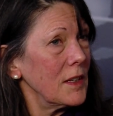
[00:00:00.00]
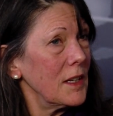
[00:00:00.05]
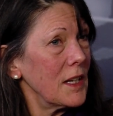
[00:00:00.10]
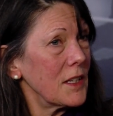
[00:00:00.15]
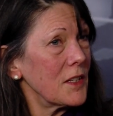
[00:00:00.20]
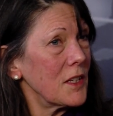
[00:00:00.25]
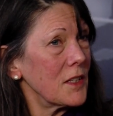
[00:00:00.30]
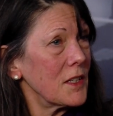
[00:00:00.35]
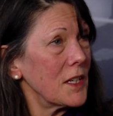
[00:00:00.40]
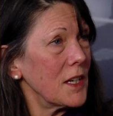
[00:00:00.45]

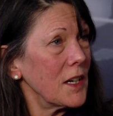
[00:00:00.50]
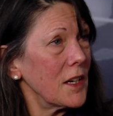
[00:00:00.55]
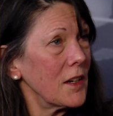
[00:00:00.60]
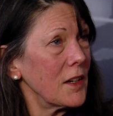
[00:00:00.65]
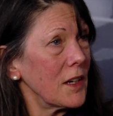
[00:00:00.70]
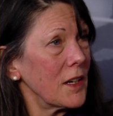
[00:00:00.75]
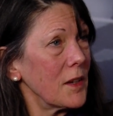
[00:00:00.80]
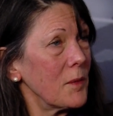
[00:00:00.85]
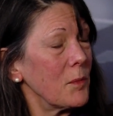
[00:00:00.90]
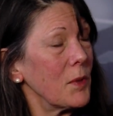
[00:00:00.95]

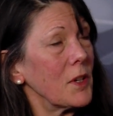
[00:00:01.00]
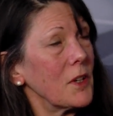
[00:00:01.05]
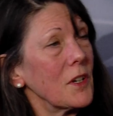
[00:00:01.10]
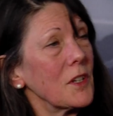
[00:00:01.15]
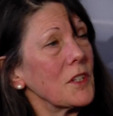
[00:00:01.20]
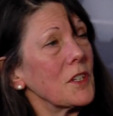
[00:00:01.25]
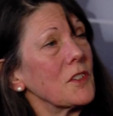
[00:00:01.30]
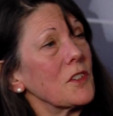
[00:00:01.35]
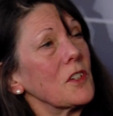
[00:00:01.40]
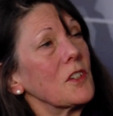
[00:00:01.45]
necessarily
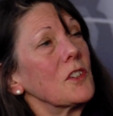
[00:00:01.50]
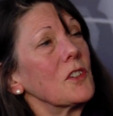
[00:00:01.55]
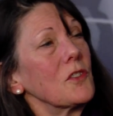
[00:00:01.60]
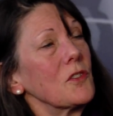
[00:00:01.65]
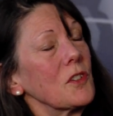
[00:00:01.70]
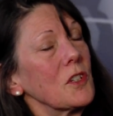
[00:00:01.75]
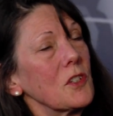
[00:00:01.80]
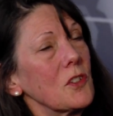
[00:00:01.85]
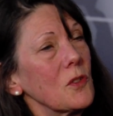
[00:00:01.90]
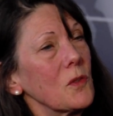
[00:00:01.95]
because it's a
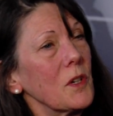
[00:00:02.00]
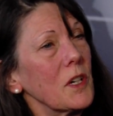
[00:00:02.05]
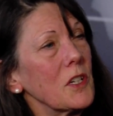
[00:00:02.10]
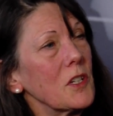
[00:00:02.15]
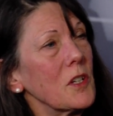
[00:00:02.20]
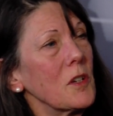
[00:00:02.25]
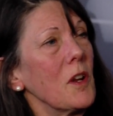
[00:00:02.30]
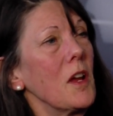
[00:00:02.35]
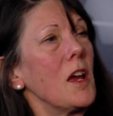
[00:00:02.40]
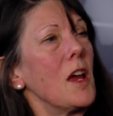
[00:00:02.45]
new
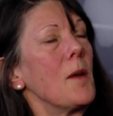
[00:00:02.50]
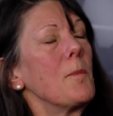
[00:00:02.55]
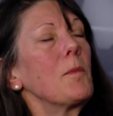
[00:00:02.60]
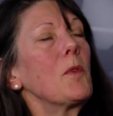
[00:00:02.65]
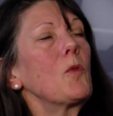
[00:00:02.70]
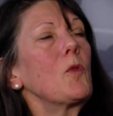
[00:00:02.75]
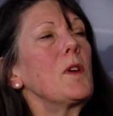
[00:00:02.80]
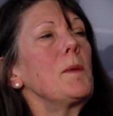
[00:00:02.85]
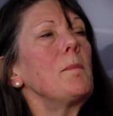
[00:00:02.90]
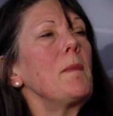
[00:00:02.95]
situation,
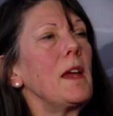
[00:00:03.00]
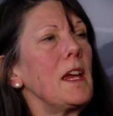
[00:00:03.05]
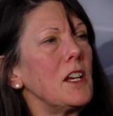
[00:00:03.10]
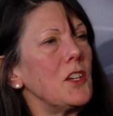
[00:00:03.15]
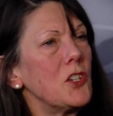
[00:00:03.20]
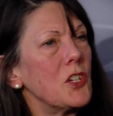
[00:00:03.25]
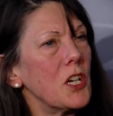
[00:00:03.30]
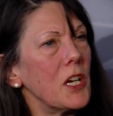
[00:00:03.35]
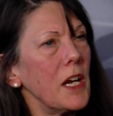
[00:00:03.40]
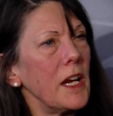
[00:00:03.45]
but we
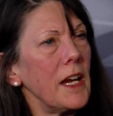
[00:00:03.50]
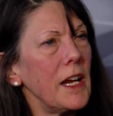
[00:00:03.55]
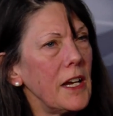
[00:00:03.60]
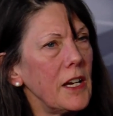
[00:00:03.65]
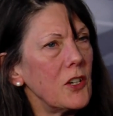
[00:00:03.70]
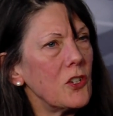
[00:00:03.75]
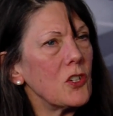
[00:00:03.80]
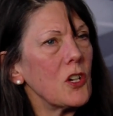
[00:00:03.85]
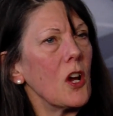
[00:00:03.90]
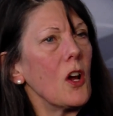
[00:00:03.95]
may
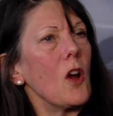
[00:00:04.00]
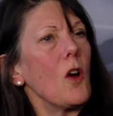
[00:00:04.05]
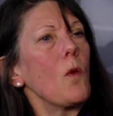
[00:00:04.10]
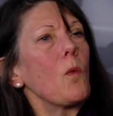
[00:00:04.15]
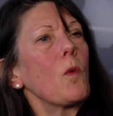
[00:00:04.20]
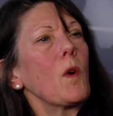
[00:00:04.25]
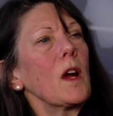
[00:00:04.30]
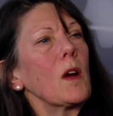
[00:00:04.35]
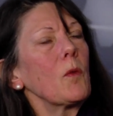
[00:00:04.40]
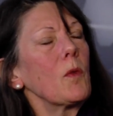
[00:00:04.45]
change
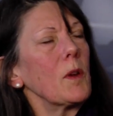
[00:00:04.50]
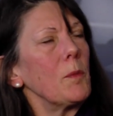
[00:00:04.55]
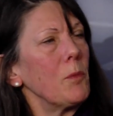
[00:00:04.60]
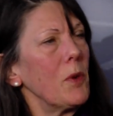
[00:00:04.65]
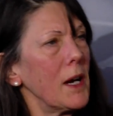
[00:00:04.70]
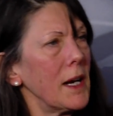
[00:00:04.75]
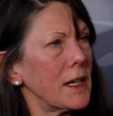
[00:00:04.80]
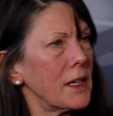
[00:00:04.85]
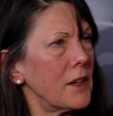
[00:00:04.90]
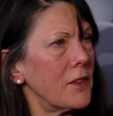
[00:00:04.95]
where we
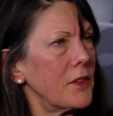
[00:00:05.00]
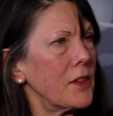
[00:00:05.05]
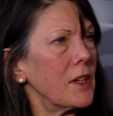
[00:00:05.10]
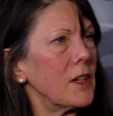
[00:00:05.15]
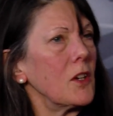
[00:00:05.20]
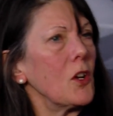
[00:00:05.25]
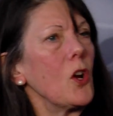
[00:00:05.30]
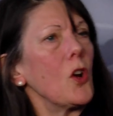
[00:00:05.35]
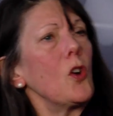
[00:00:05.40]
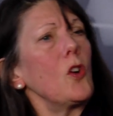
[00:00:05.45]
practice
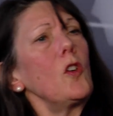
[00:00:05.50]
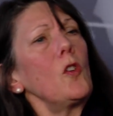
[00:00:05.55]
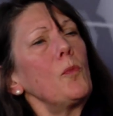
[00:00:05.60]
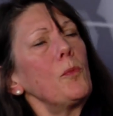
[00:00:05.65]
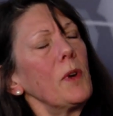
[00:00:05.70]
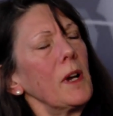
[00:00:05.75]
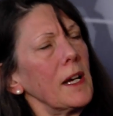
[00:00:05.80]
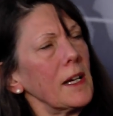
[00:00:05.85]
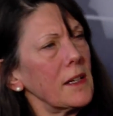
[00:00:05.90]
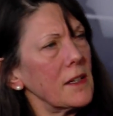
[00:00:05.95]
it, who
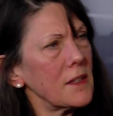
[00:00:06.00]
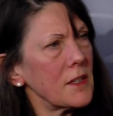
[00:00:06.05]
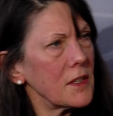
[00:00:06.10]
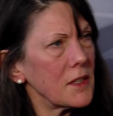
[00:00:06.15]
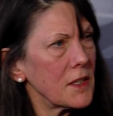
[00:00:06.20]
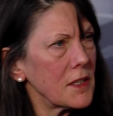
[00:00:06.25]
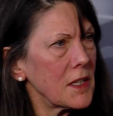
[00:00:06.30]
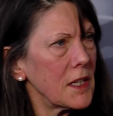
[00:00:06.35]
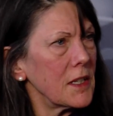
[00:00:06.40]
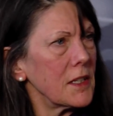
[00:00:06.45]

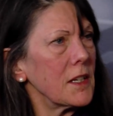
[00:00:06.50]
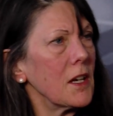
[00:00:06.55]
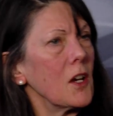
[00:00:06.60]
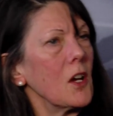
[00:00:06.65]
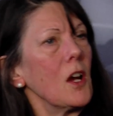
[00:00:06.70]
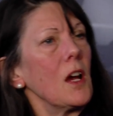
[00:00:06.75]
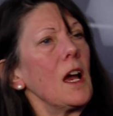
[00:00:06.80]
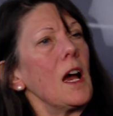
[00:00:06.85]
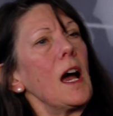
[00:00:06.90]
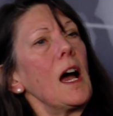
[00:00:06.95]
practices it,
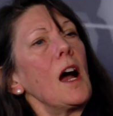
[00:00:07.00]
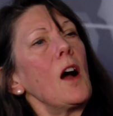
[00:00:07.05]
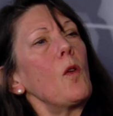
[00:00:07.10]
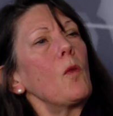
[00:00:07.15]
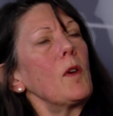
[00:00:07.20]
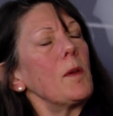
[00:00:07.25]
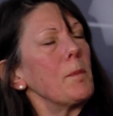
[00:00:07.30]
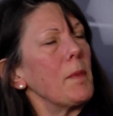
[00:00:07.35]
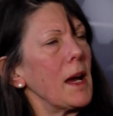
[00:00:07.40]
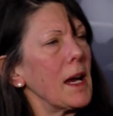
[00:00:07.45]

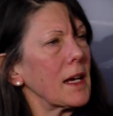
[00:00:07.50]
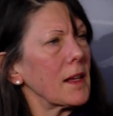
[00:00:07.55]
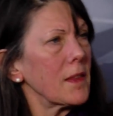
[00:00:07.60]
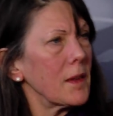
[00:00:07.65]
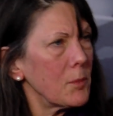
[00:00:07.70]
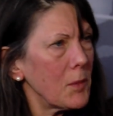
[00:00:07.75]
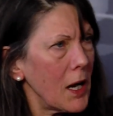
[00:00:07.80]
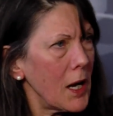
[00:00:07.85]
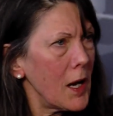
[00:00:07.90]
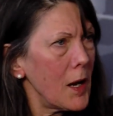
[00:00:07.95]
how we
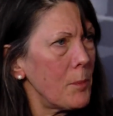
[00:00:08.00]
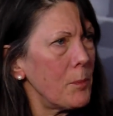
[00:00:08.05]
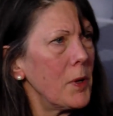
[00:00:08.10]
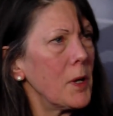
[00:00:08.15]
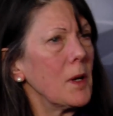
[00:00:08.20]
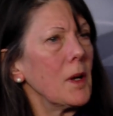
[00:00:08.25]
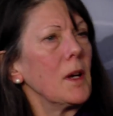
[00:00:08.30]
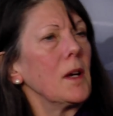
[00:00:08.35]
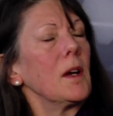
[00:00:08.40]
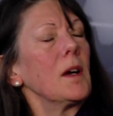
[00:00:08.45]
back them
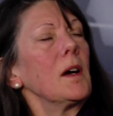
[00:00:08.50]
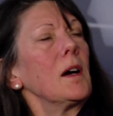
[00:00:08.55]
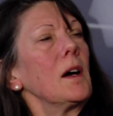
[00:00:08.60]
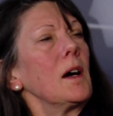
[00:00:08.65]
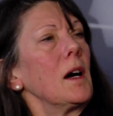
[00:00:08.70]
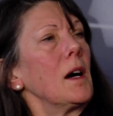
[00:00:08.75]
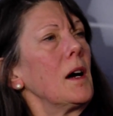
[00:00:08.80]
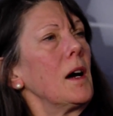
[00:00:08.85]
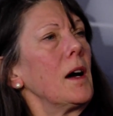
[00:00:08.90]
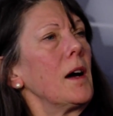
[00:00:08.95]
up.
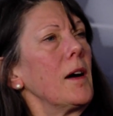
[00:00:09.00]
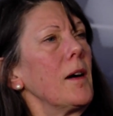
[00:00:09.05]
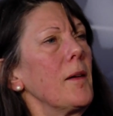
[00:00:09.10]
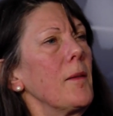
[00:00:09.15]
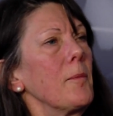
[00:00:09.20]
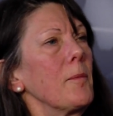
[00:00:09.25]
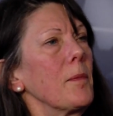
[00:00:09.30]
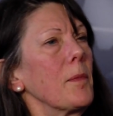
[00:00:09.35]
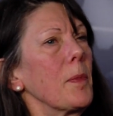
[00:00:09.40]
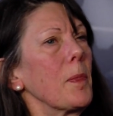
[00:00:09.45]

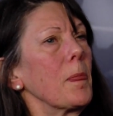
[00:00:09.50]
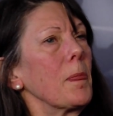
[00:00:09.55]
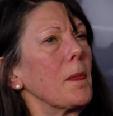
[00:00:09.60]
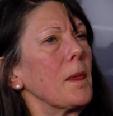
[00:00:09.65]
Um,